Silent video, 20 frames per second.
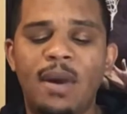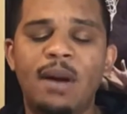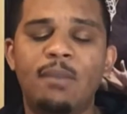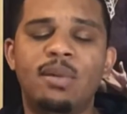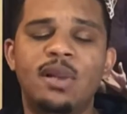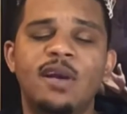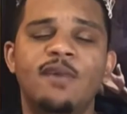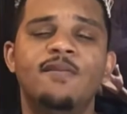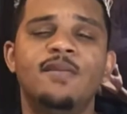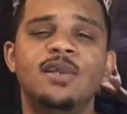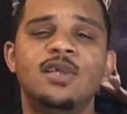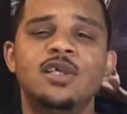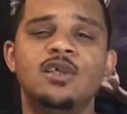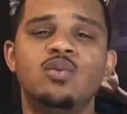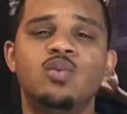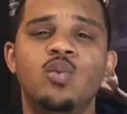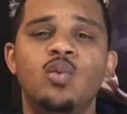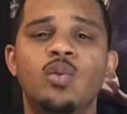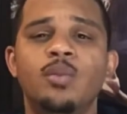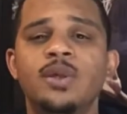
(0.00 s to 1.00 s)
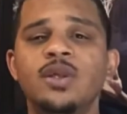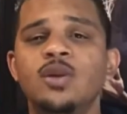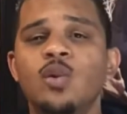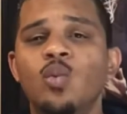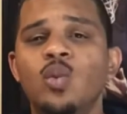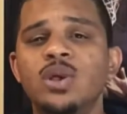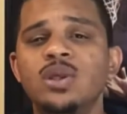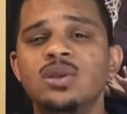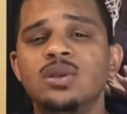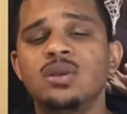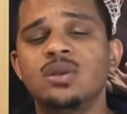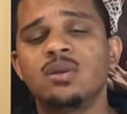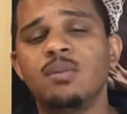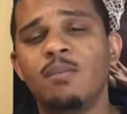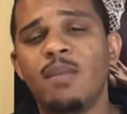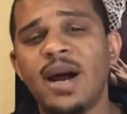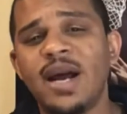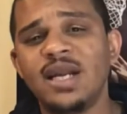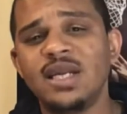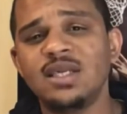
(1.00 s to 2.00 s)
play for this one would be the Wizards
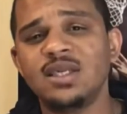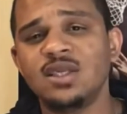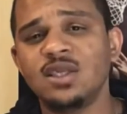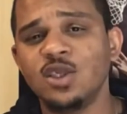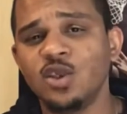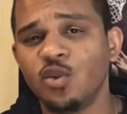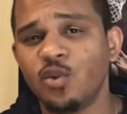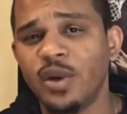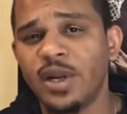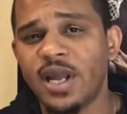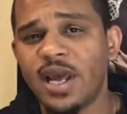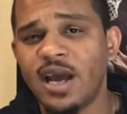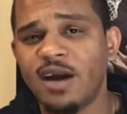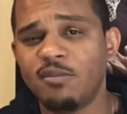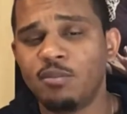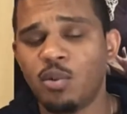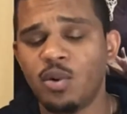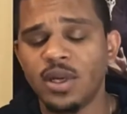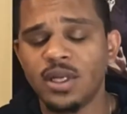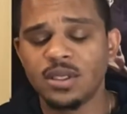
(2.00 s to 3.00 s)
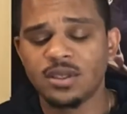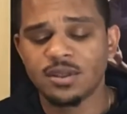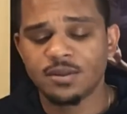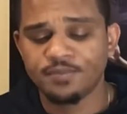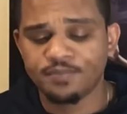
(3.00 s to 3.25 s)
minus the 3.5 points.